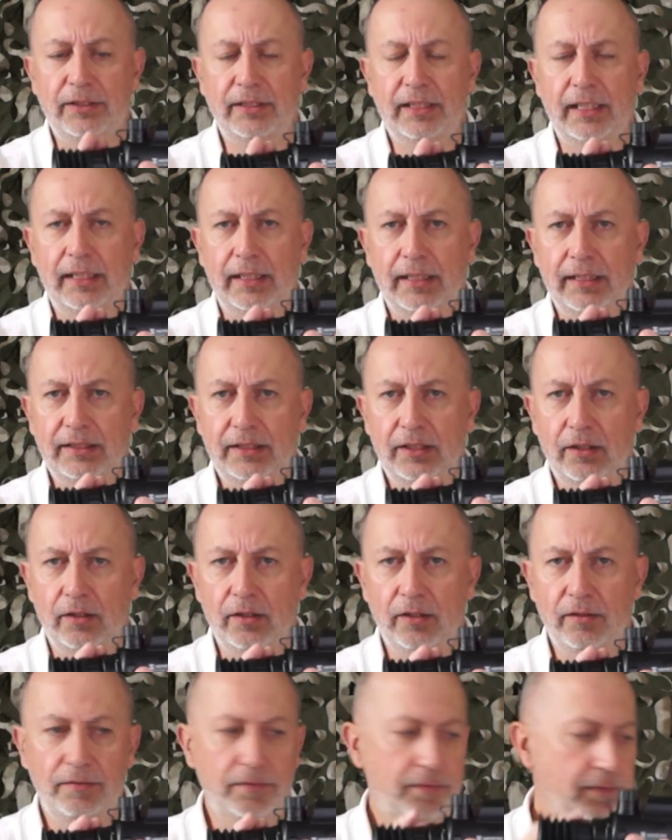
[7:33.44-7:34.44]
take this
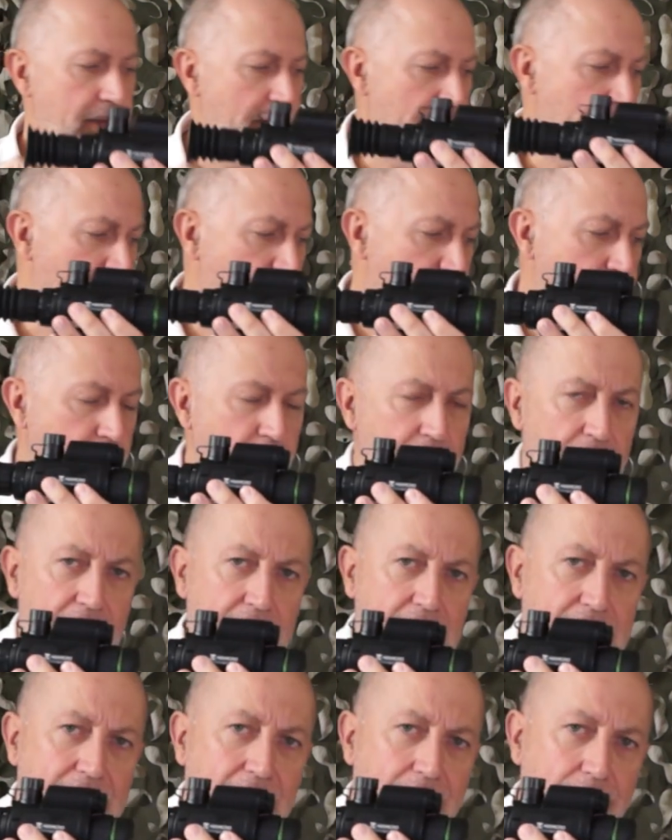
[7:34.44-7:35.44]
off, you can put the
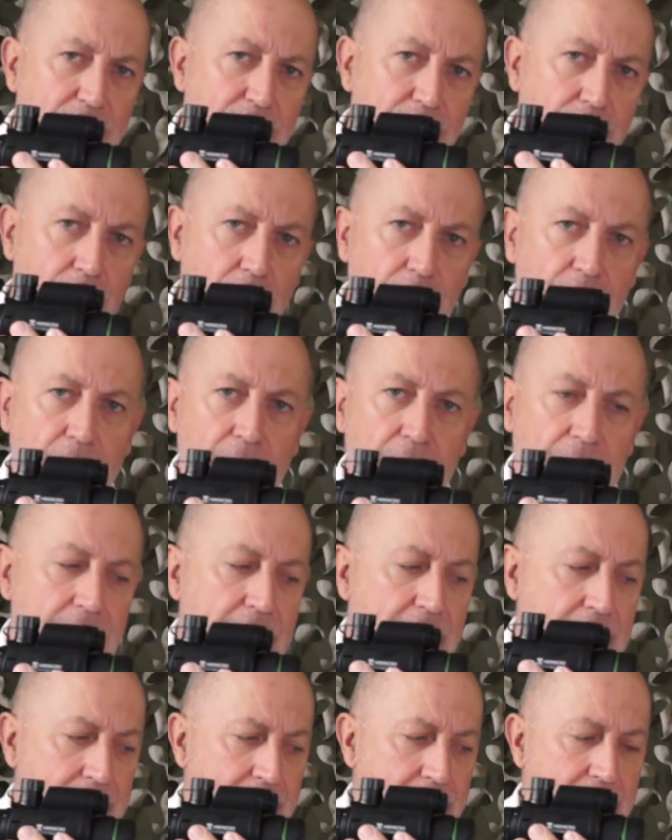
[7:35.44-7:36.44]
adapter on, and
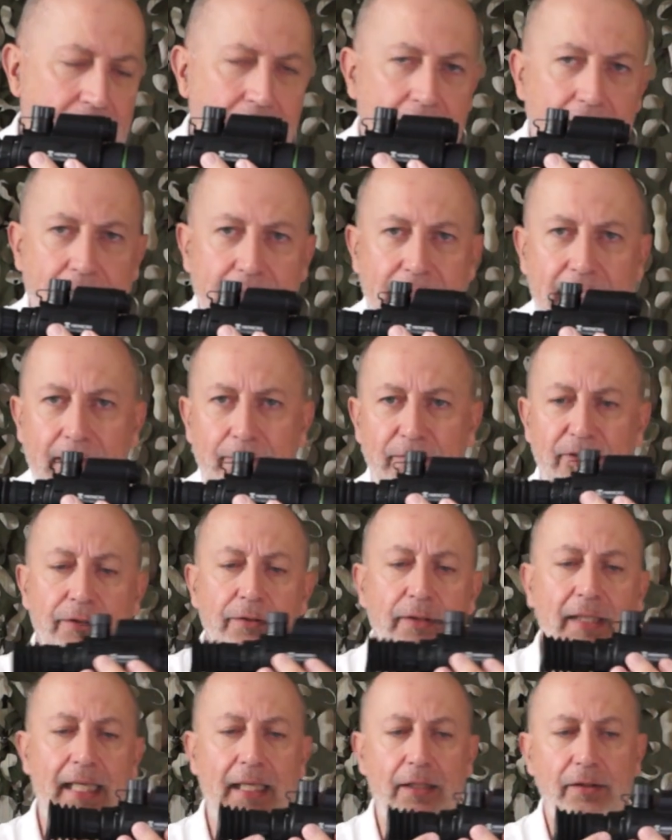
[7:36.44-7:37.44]
then that adapter
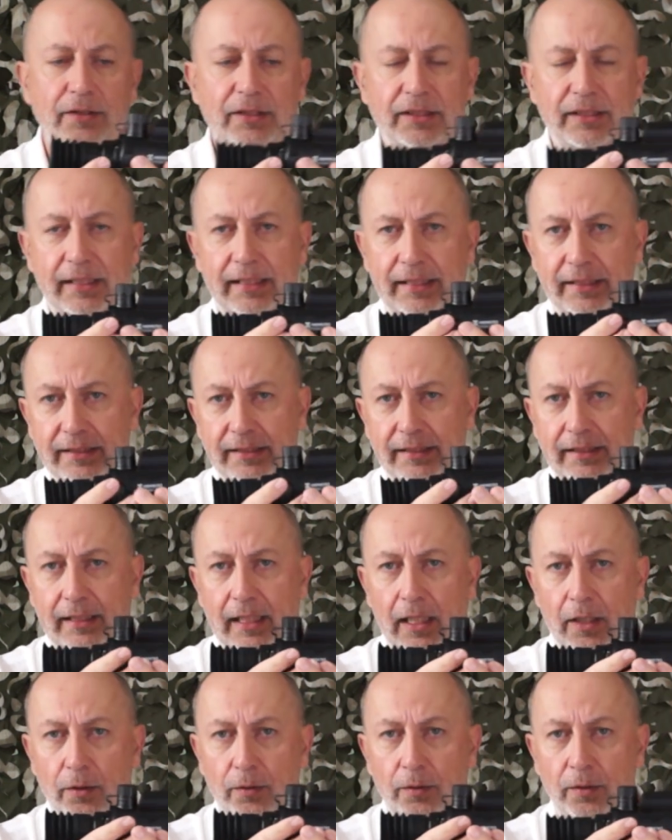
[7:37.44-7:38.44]
allows this to
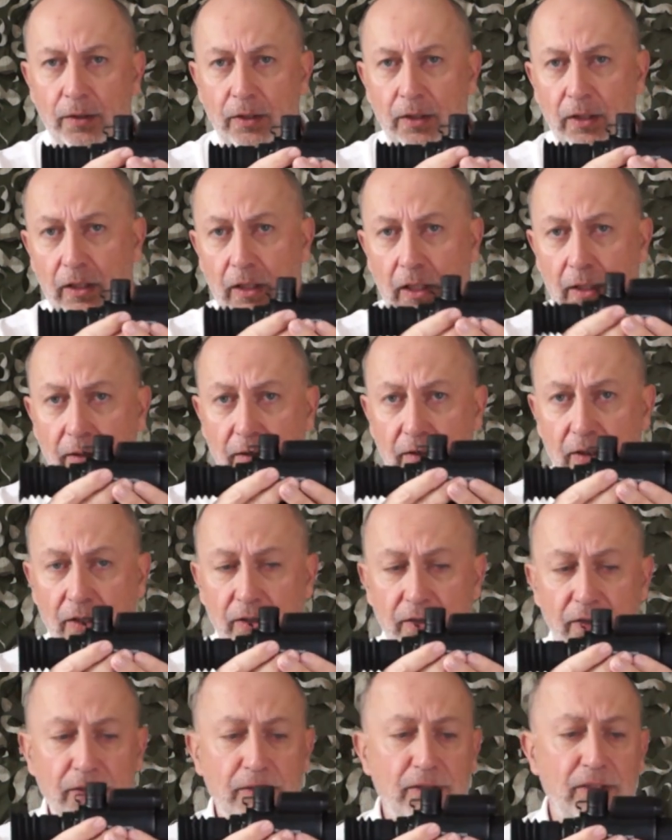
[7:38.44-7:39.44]
go
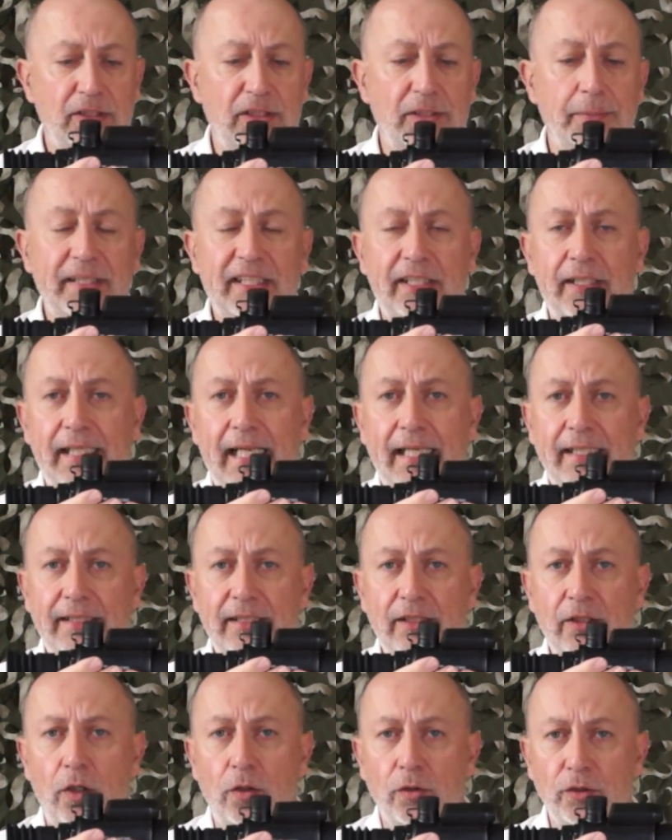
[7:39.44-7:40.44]
and to be
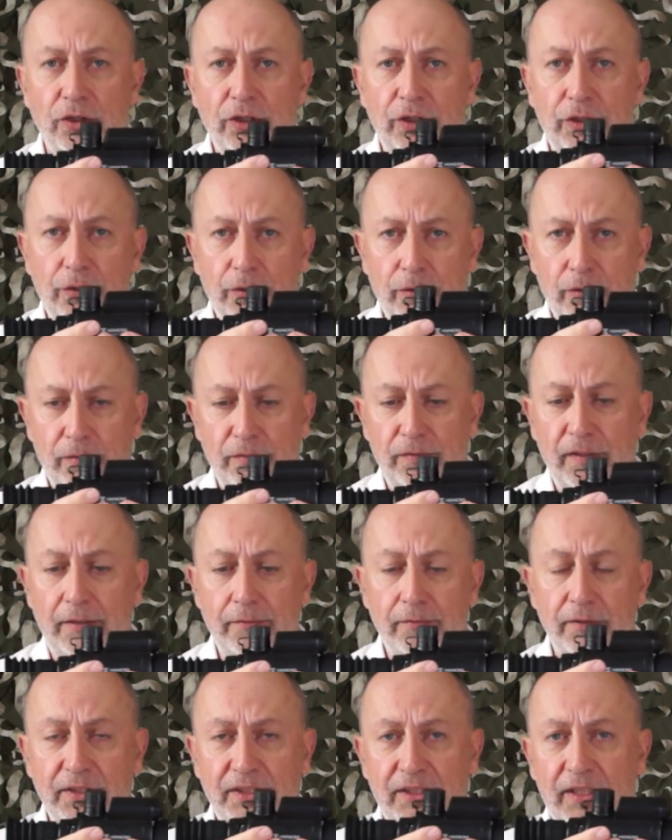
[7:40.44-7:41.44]
connected onto your
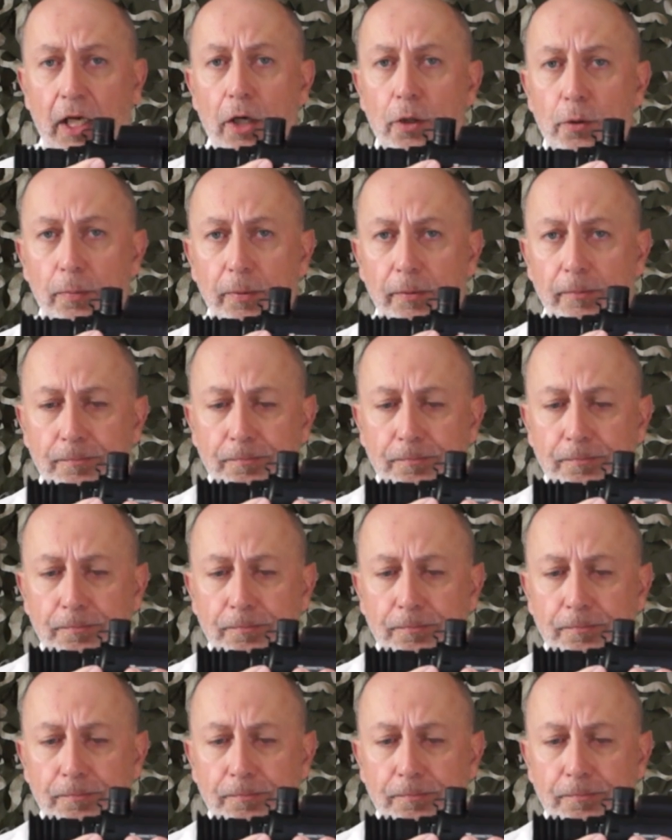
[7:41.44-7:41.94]
favourite scope.